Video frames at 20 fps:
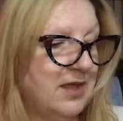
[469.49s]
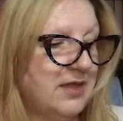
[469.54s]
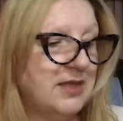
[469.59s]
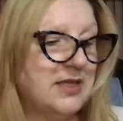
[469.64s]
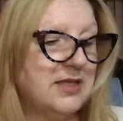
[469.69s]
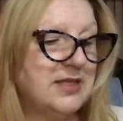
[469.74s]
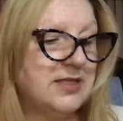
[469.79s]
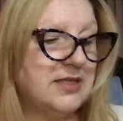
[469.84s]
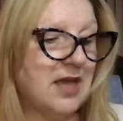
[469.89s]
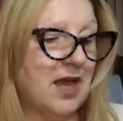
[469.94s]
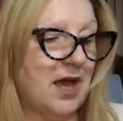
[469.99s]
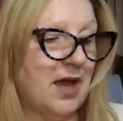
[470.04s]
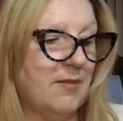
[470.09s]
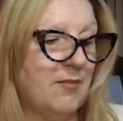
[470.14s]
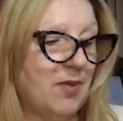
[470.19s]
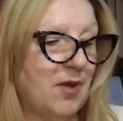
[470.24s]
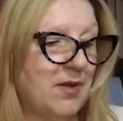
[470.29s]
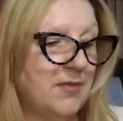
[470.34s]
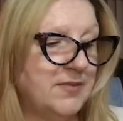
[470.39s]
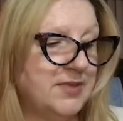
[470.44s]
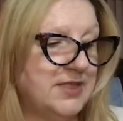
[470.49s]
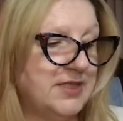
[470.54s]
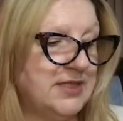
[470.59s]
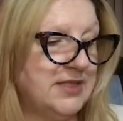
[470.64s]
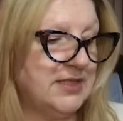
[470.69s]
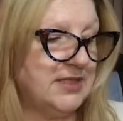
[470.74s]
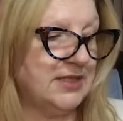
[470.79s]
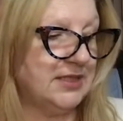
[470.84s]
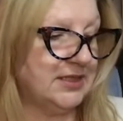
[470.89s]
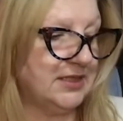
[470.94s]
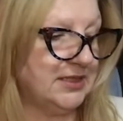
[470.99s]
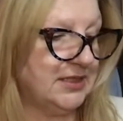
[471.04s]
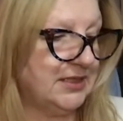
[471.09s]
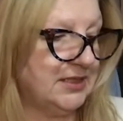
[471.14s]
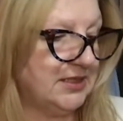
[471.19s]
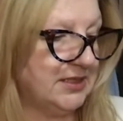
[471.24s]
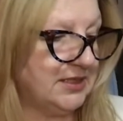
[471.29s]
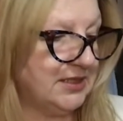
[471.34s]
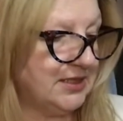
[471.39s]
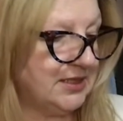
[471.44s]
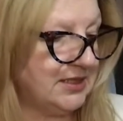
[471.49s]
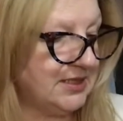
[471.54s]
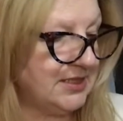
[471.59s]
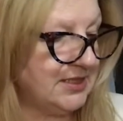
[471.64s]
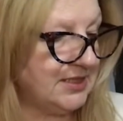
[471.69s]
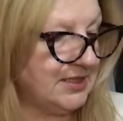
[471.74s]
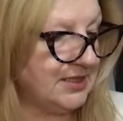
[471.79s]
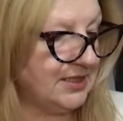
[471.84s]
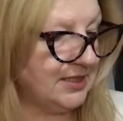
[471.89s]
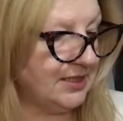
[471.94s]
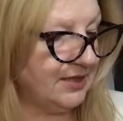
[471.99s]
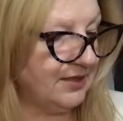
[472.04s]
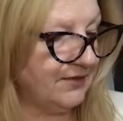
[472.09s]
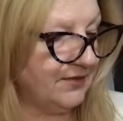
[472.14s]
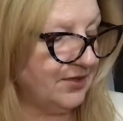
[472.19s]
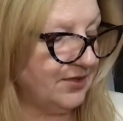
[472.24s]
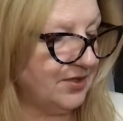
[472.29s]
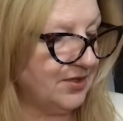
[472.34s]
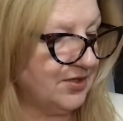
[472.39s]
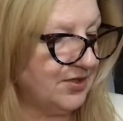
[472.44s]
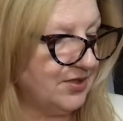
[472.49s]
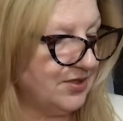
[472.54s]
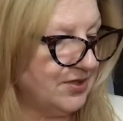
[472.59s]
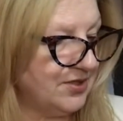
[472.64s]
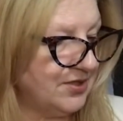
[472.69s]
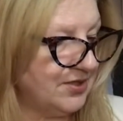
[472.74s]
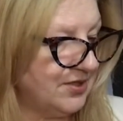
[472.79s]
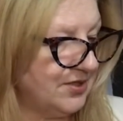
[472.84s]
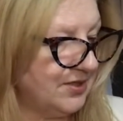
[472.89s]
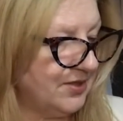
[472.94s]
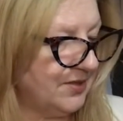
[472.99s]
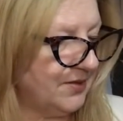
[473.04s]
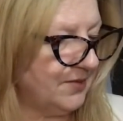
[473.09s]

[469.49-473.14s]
This eye balm stick delivers...